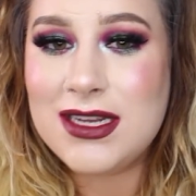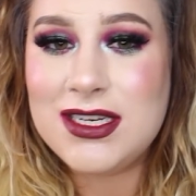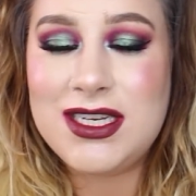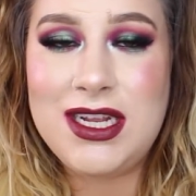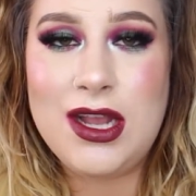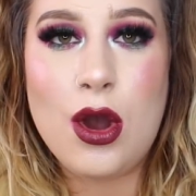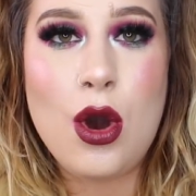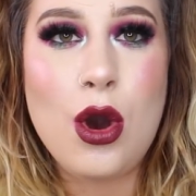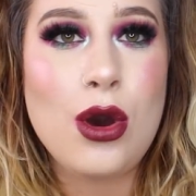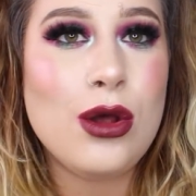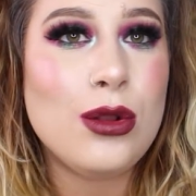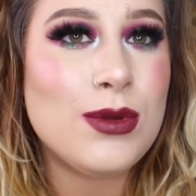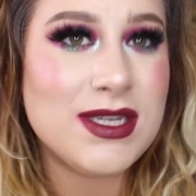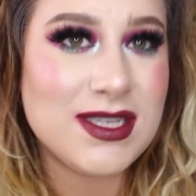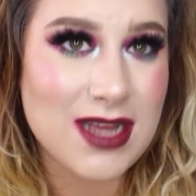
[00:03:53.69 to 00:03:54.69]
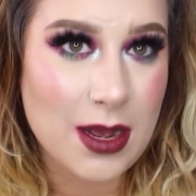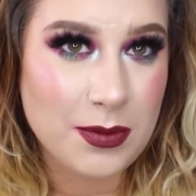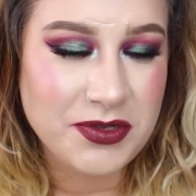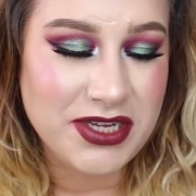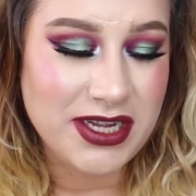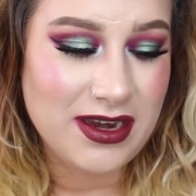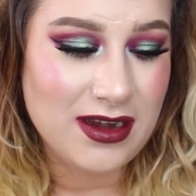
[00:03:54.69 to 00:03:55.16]
She always
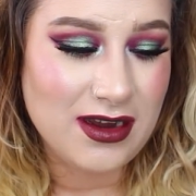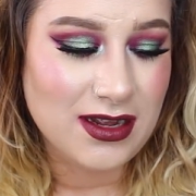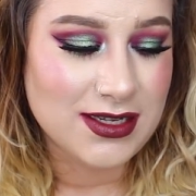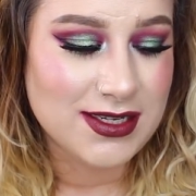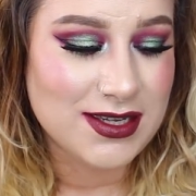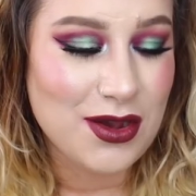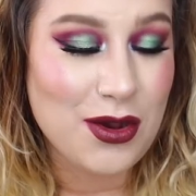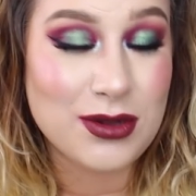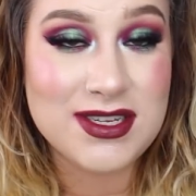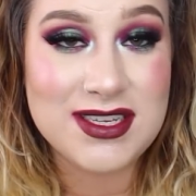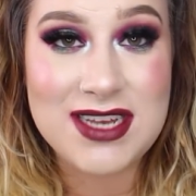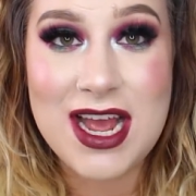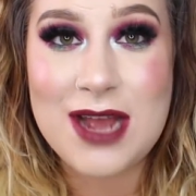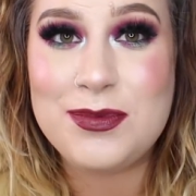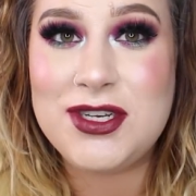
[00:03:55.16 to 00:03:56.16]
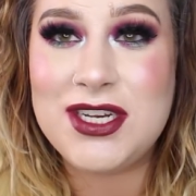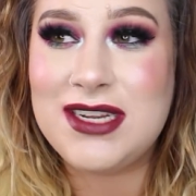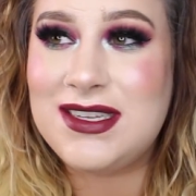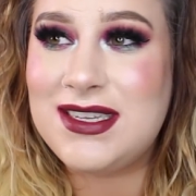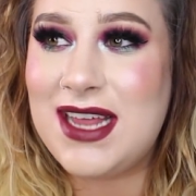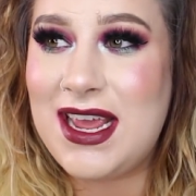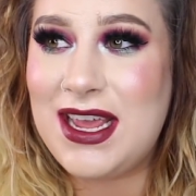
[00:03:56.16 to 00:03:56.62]
updated us on
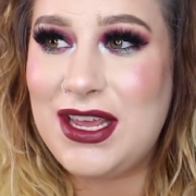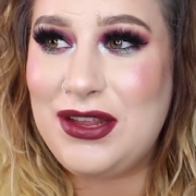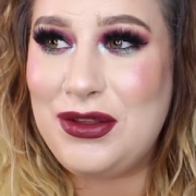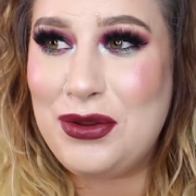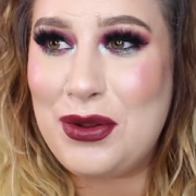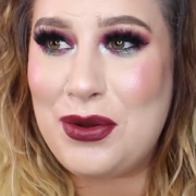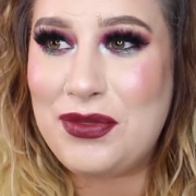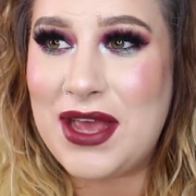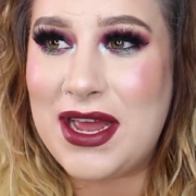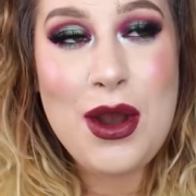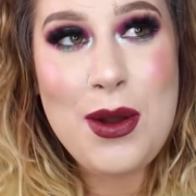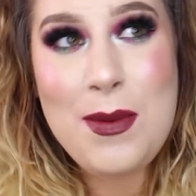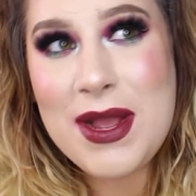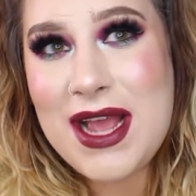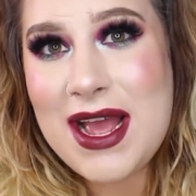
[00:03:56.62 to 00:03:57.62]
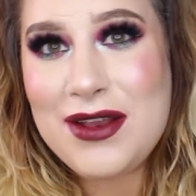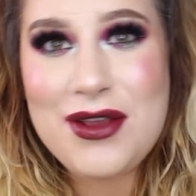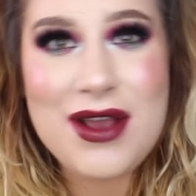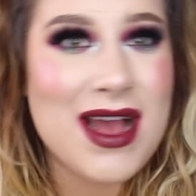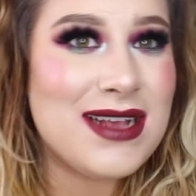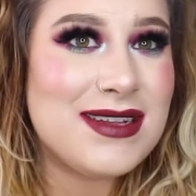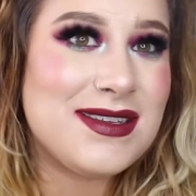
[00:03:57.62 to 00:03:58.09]
Snapchat saying, you know, that, oh my god,
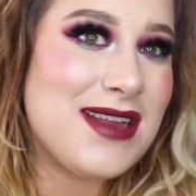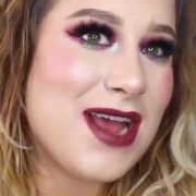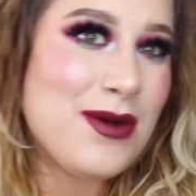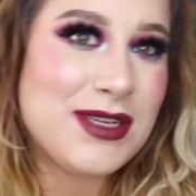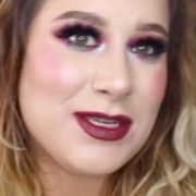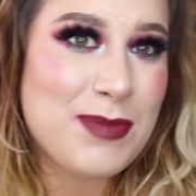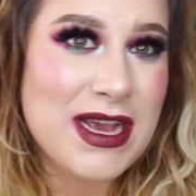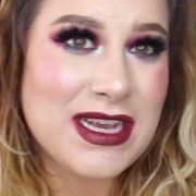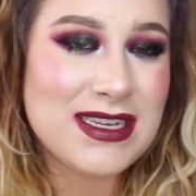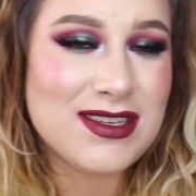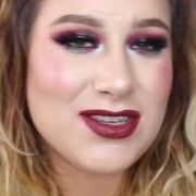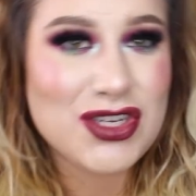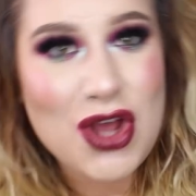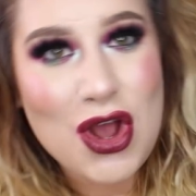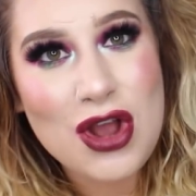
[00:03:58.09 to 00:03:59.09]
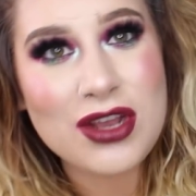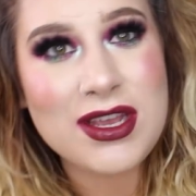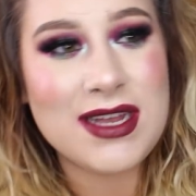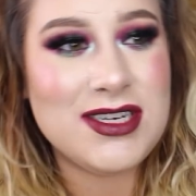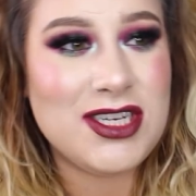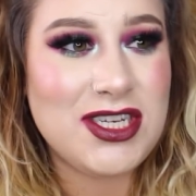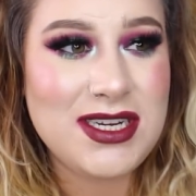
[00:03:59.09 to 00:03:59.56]
you guys, now it's back in
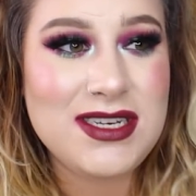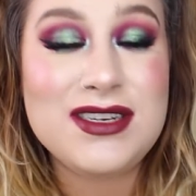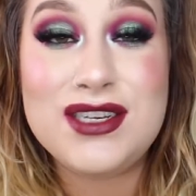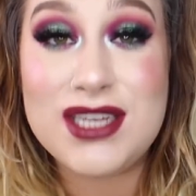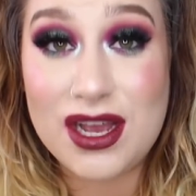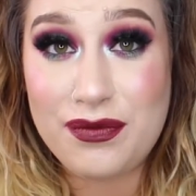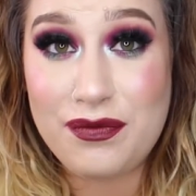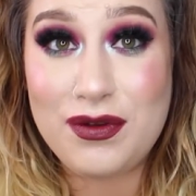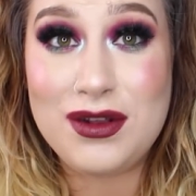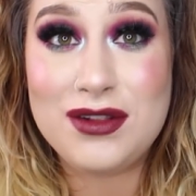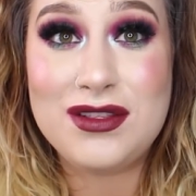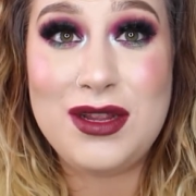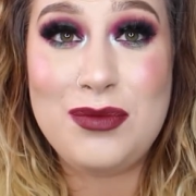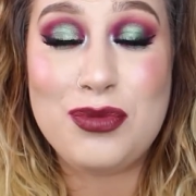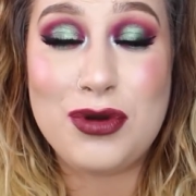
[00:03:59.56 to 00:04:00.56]
stock. And she definitely